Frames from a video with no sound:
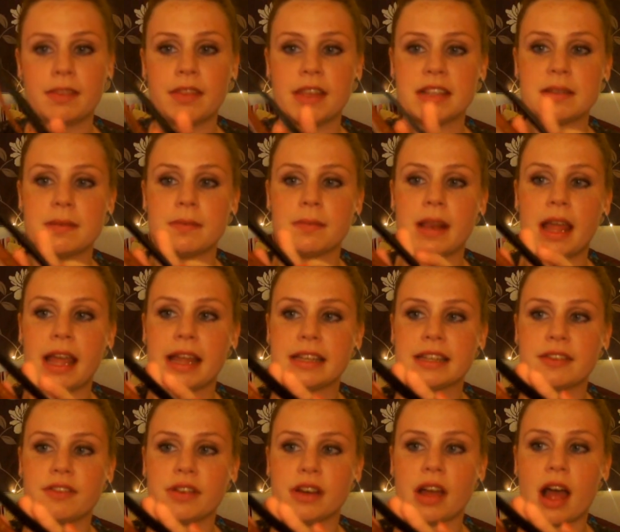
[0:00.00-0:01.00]
there's like
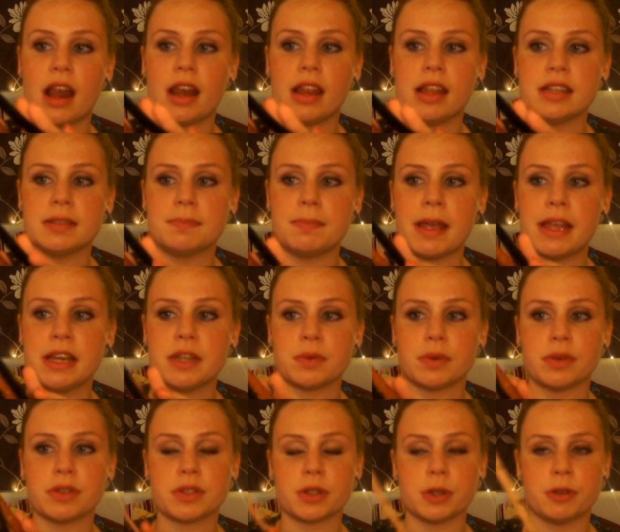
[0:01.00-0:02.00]
different colours, beige
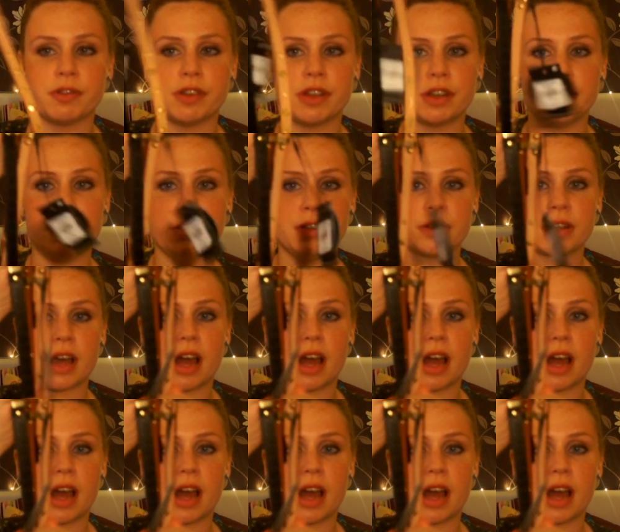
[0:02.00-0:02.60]
one, sort of a nude